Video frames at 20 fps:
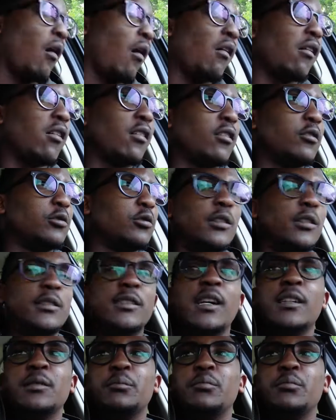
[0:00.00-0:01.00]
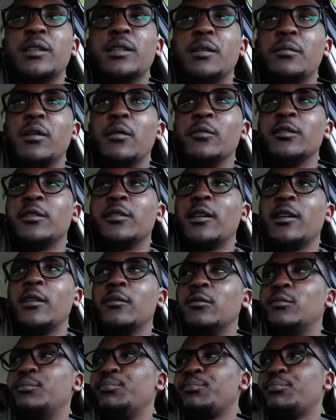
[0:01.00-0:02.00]
I could have done it better by myself
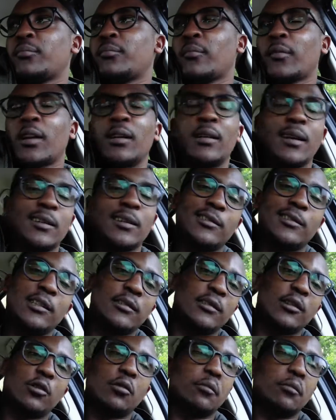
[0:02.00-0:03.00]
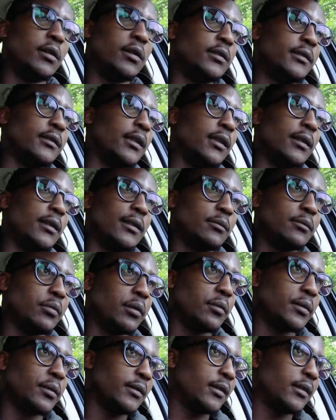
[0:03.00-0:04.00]
like change the complete tailgate by
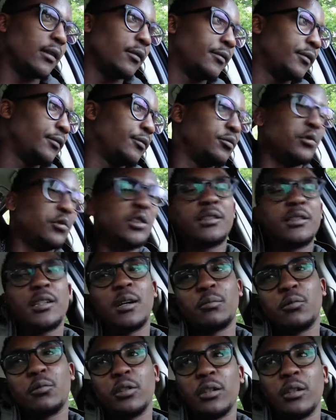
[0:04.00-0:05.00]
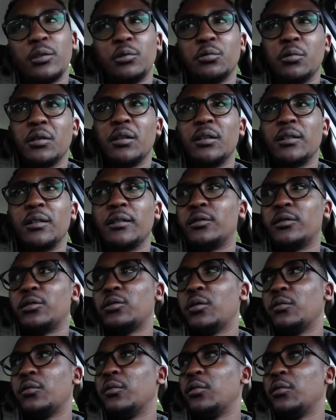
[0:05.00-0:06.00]
myself which i'm gonna do it so
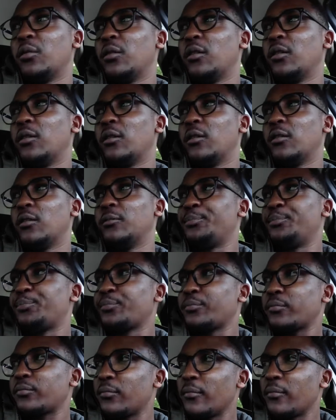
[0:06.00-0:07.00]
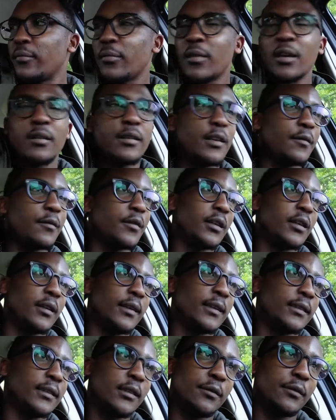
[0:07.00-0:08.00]
uh,
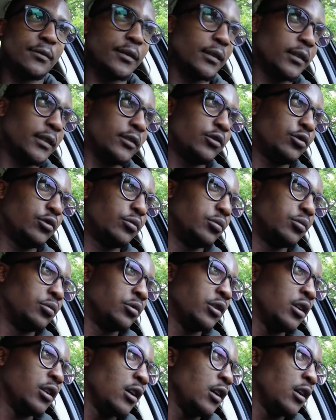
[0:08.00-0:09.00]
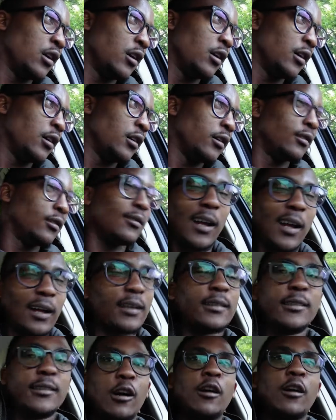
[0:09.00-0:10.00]
nevertheless if i get to like
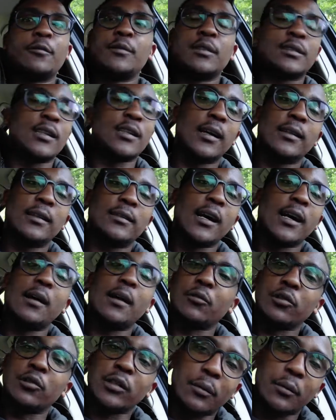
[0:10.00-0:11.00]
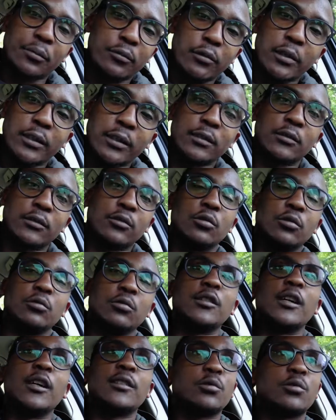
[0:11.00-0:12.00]
now i've decided i'm gonna upgrade it so
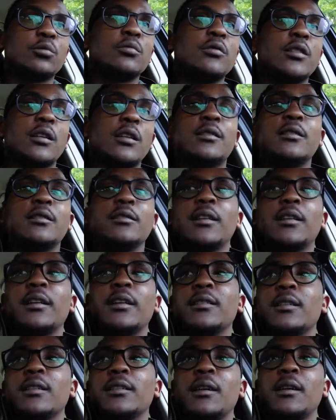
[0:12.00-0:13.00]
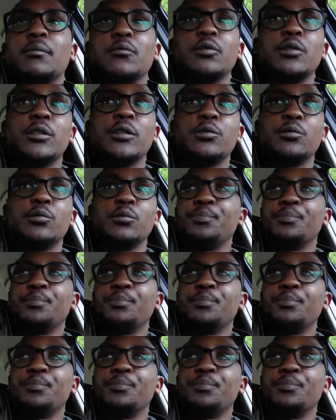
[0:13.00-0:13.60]
that's that's the thing that i'm gonna do